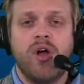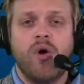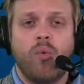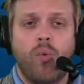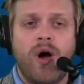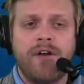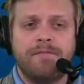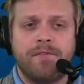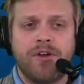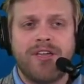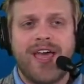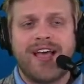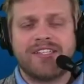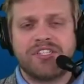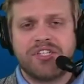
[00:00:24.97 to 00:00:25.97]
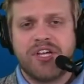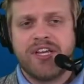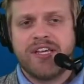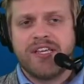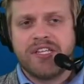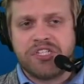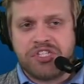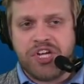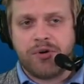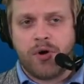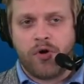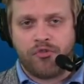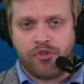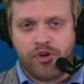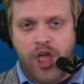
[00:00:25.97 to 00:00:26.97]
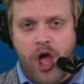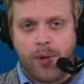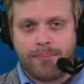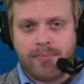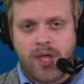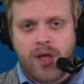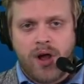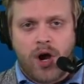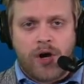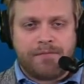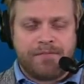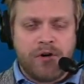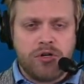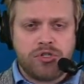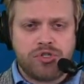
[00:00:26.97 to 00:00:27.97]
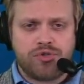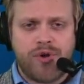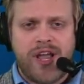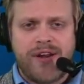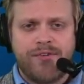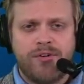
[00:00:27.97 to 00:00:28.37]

1 for yes, 0 for no. Our first trade